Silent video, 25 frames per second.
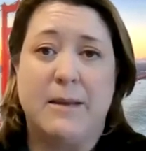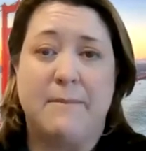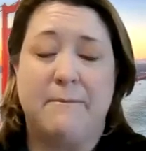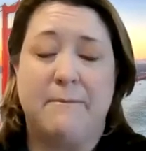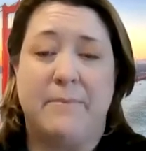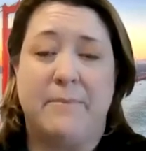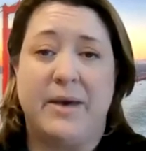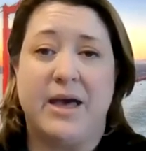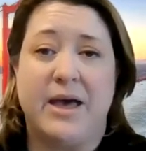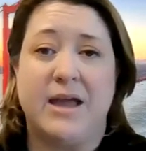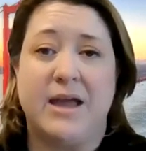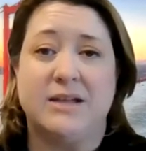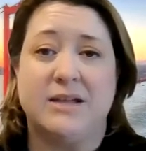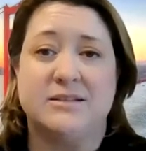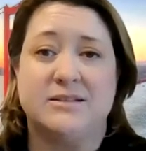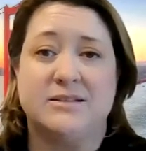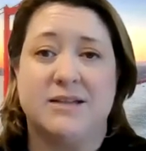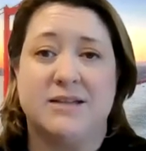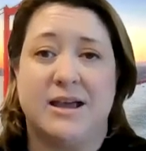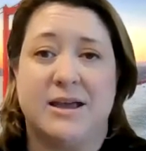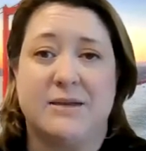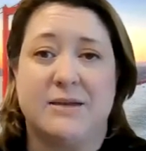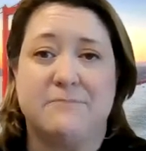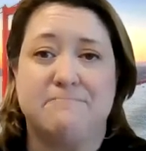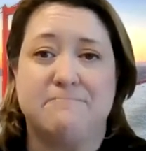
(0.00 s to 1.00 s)
But
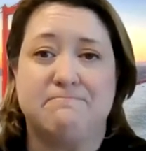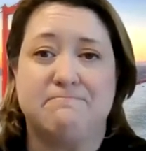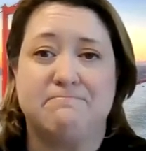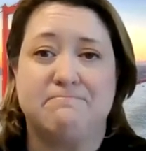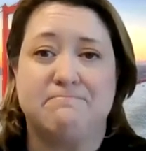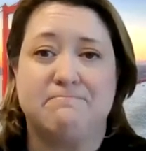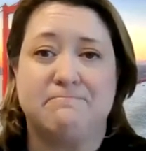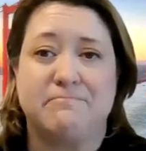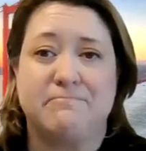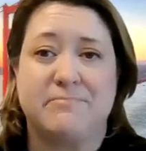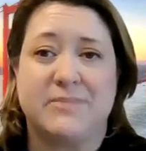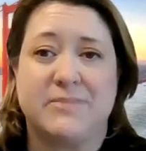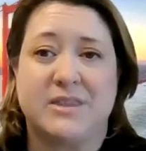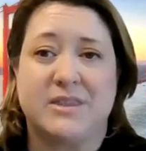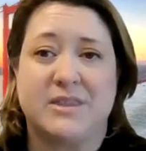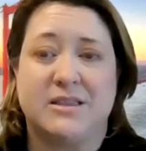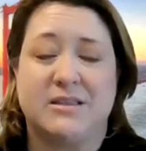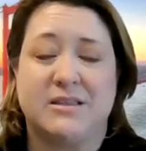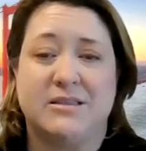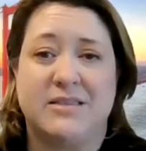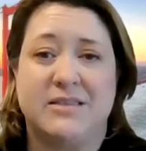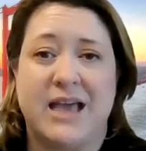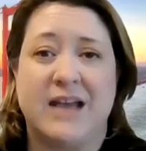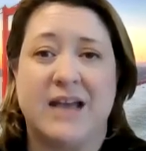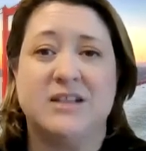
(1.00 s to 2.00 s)

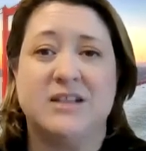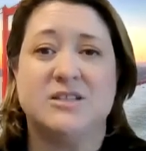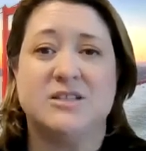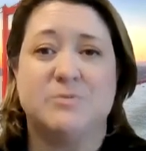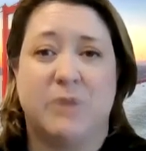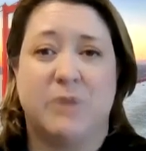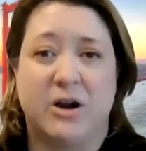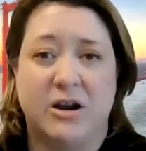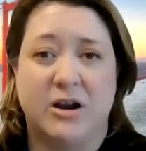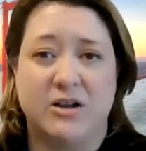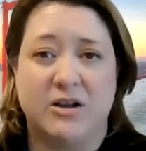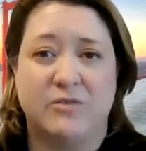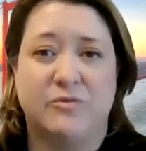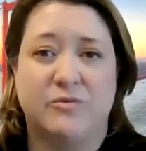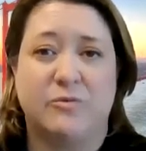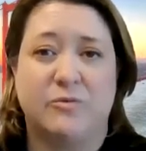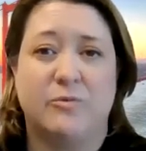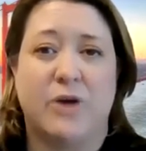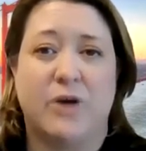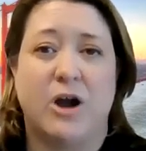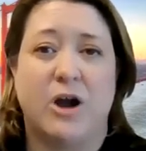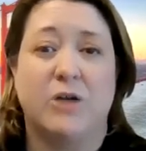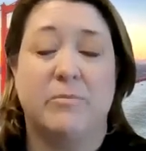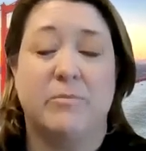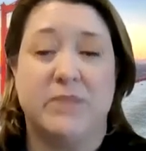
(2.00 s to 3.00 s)
that is part of
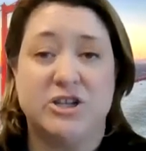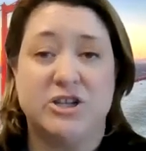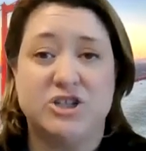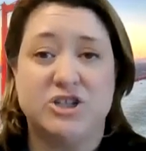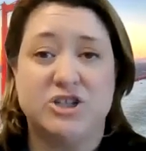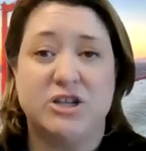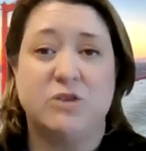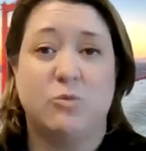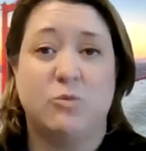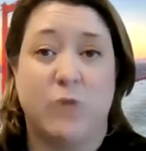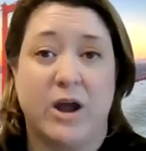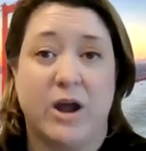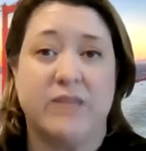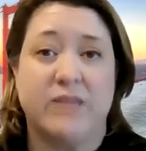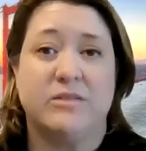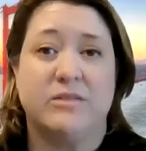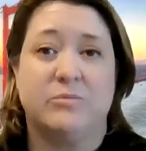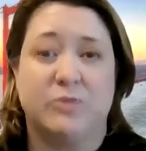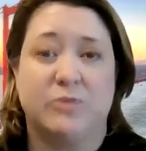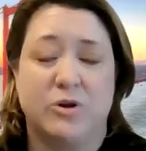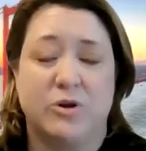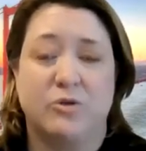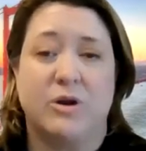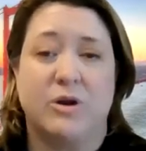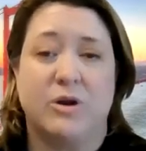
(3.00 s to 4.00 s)
our mission of why the
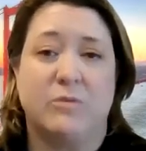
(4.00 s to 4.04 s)
program